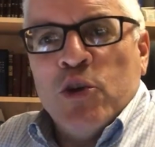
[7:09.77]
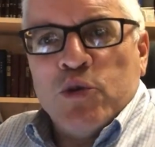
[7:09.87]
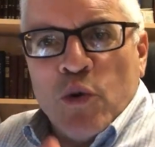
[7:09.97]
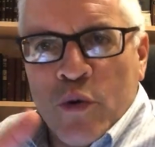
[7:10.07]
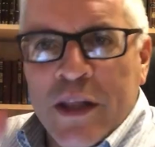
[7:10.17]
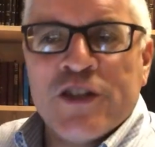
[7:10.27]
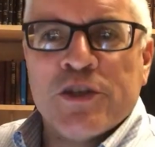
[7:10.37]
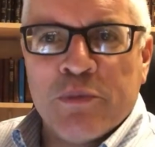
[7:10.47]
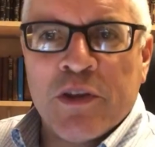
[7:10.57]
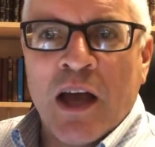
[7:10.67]
to a
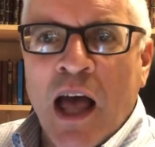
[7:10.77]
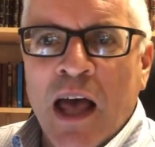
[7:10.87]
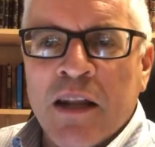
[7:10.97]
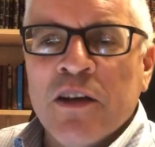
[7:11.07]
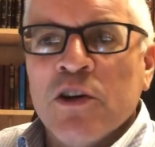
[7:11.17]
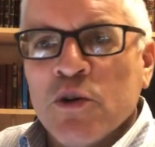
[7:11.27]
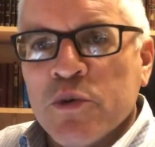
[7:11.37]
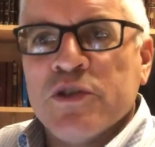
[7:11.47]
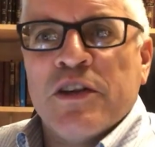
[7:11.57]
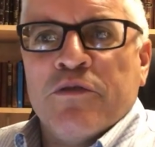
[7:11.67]
relationship with God
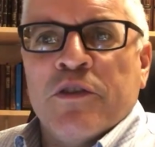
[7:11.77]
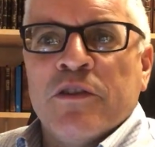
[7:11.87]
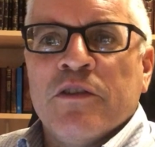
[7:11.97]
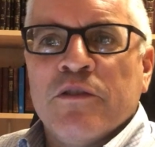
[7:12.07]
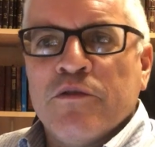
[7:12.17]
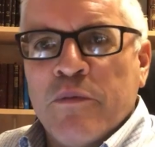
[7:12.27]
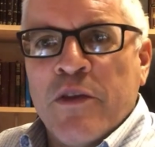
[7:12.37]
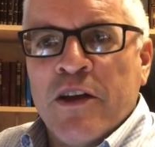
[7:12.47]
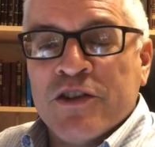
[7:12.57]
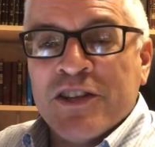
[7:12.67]
was different from
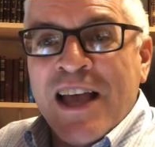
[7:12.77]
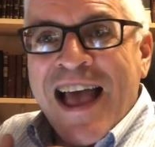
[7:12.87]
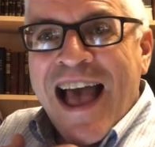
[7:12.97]
theirs.